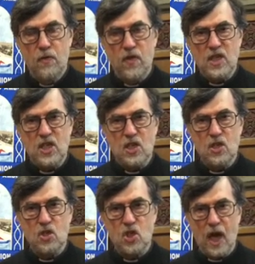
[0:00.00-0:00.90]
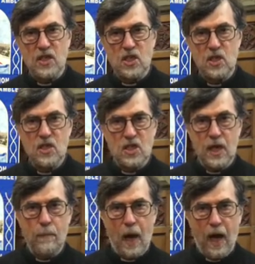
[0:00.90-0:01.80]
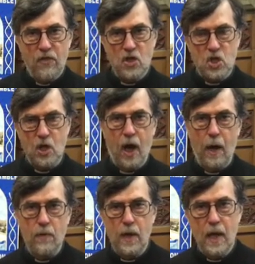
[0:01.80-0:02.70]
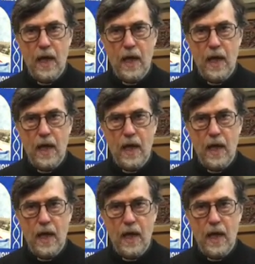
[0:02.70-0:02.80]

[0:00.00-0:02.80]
this isn't just some other child.